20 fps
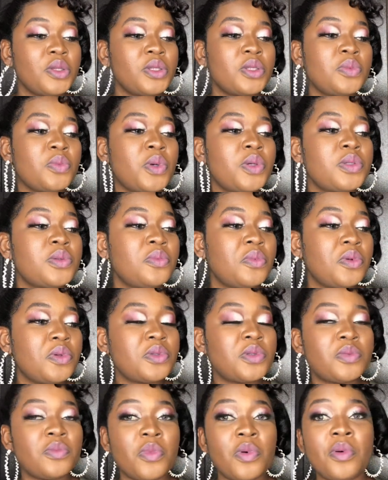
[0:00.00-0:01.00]
Small, small,
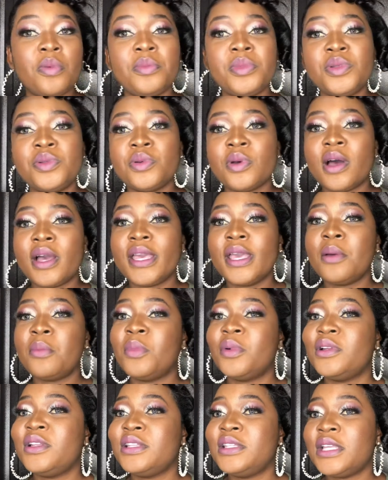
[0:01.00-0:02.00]
small. Me too. i get
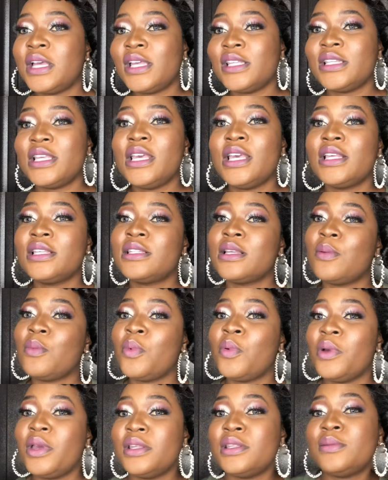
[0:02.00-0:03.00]
monetized and get some
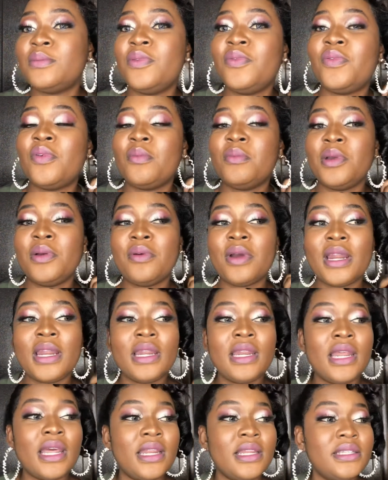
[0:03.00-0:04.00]
coins before me rather
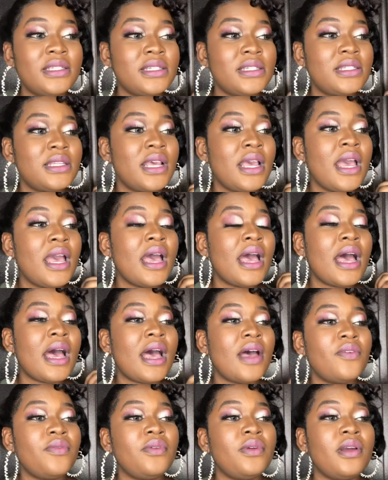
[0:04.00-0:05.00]
than just
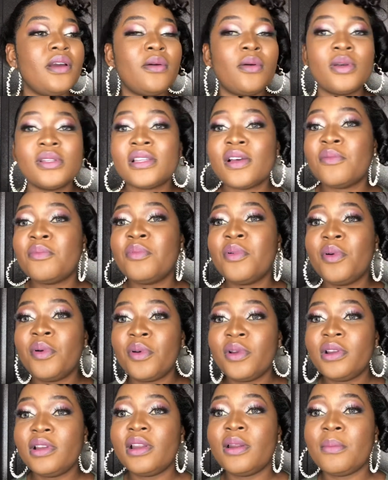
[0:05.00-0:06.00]
having because I
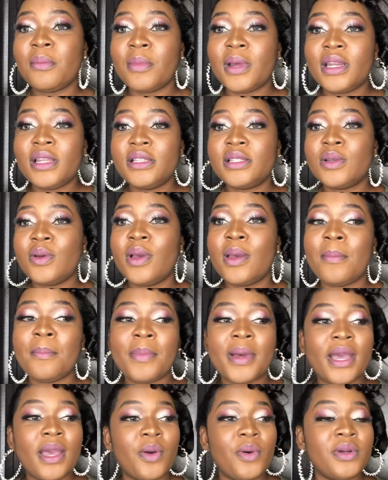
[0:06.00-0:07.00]
borrowed the money to go and
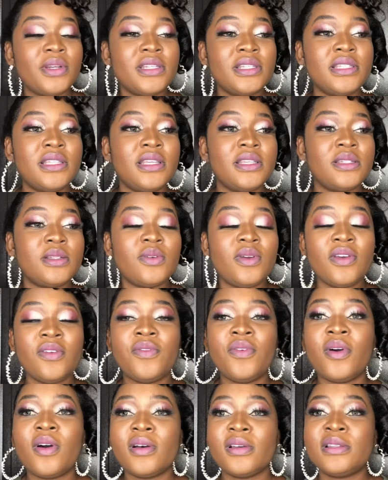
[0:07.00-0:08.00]
buy all these things looking
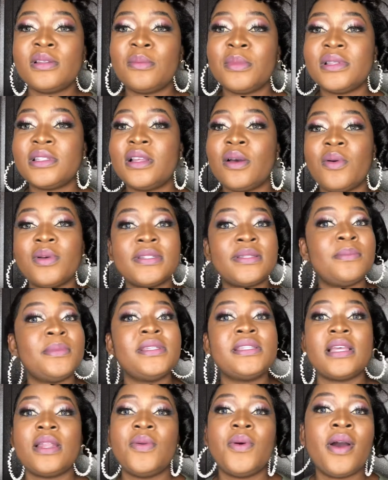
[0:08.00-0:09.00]
for customers. The customers
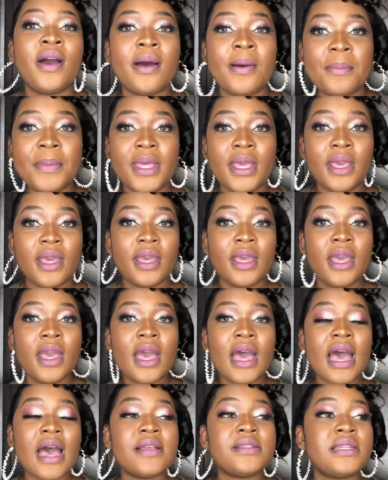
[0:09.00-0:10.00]
are not coming
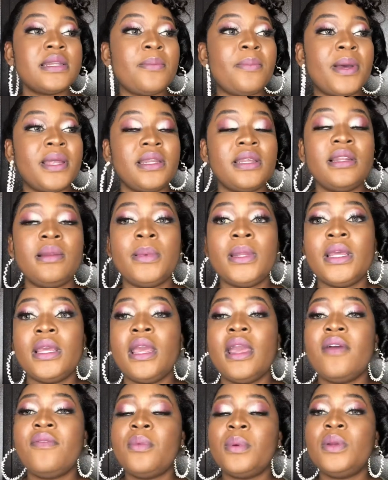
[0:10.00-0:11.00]
after the pandemic.
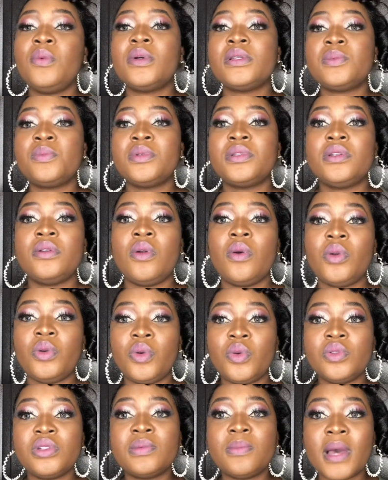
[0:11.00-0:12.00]
Everybody was posting on
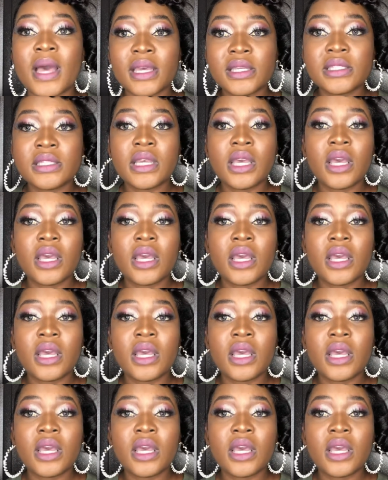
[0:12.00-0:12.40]
no smacks.